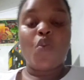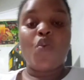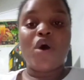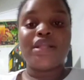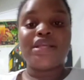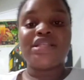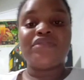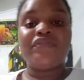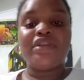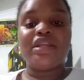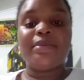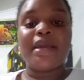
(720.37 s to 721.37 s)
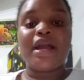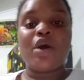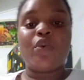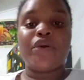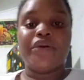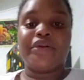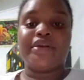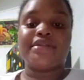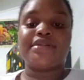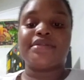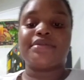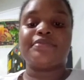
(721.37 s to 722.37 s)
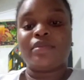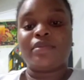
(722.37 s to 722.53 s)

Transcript: what is phonemic awareness?